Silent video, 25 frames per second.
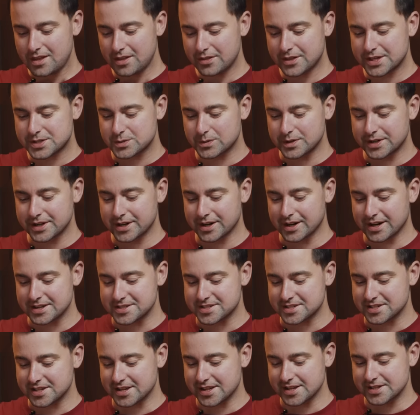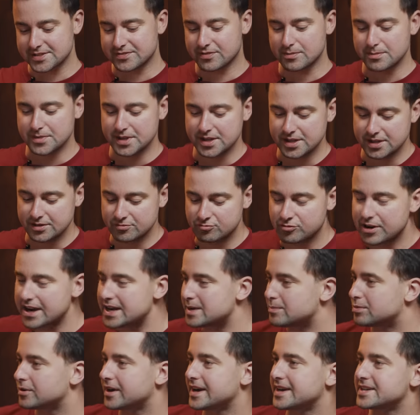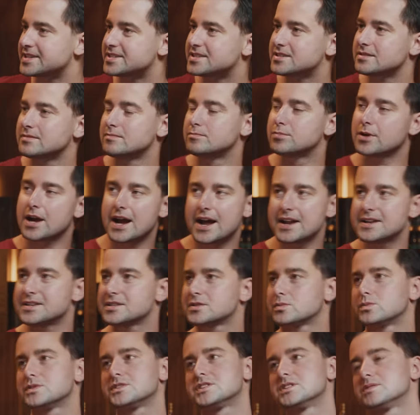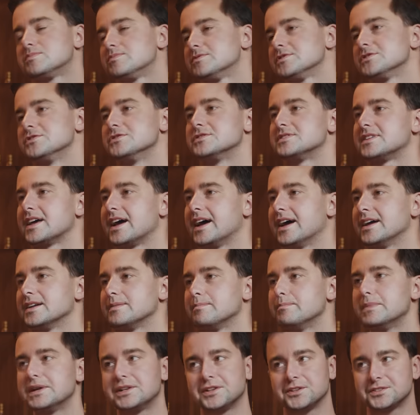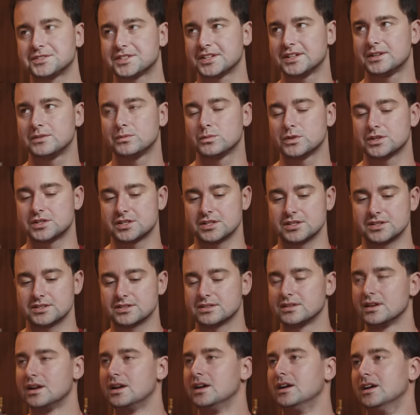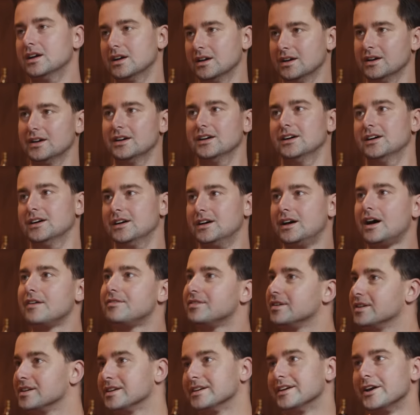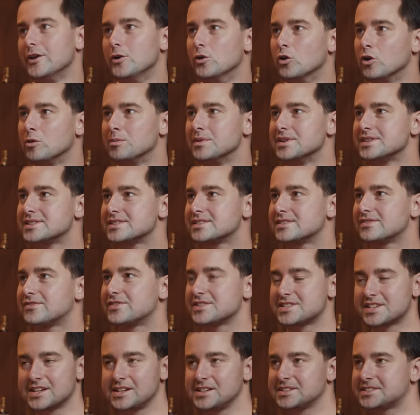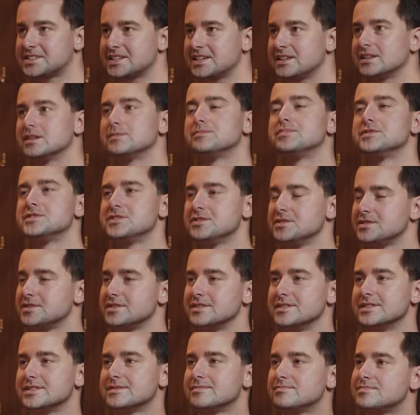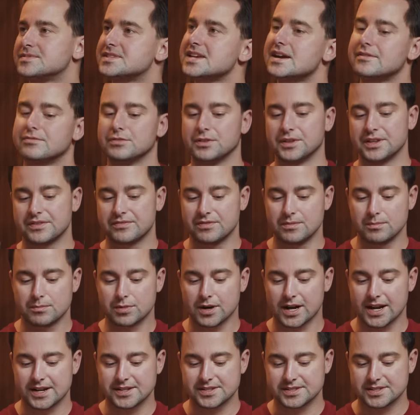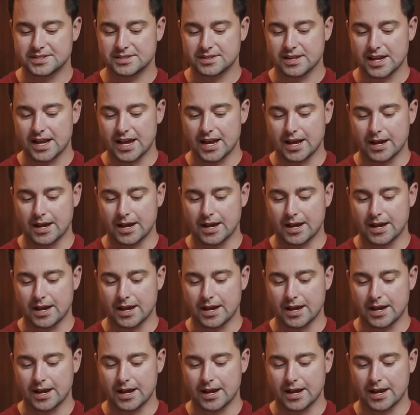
This one here, as I say, is from the Redbreast brand, which is produced at Middleton, which is a fairly enormous facility that produces several different brands.